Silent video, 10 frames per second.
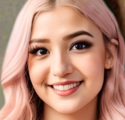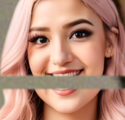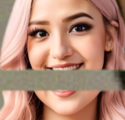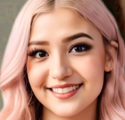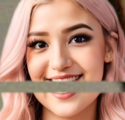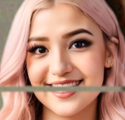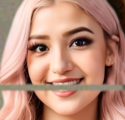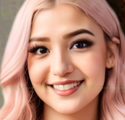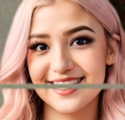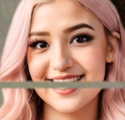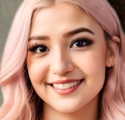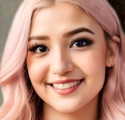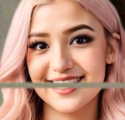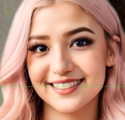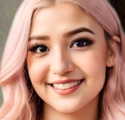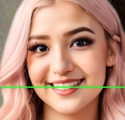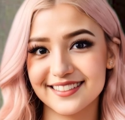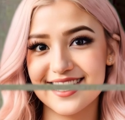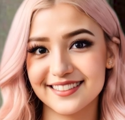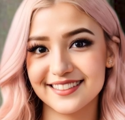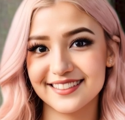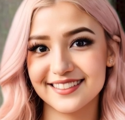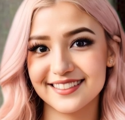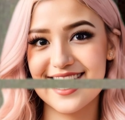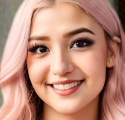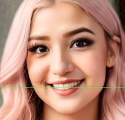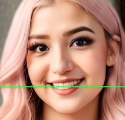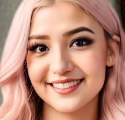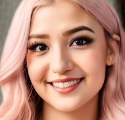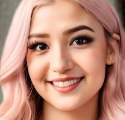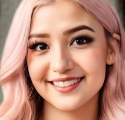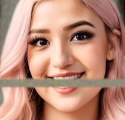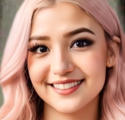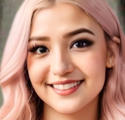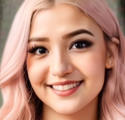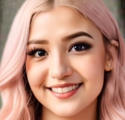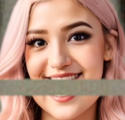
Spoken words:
of a shadow didn't give her away for not actually holding a sign, her